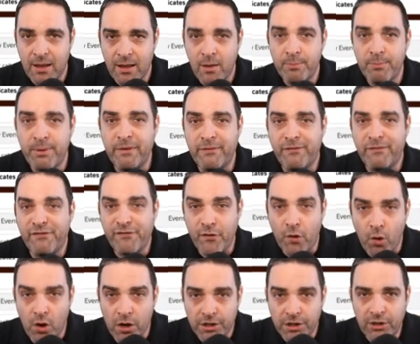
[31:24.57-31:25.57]

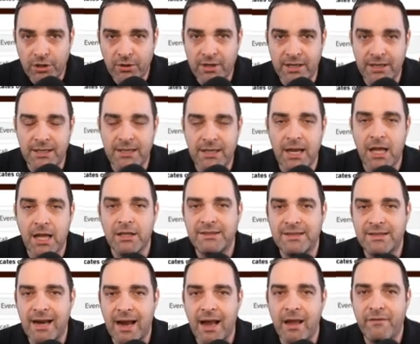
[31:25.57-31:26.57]
before you can
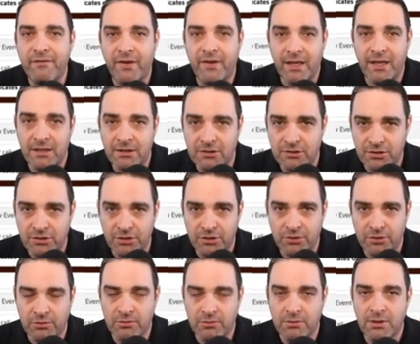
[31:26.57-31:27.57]
dive
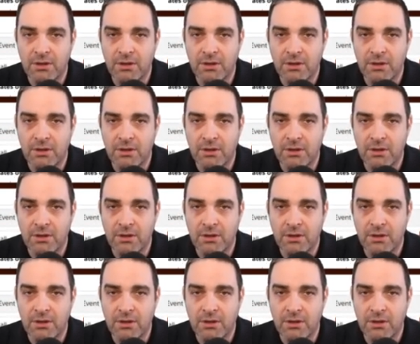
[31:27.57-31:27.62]
into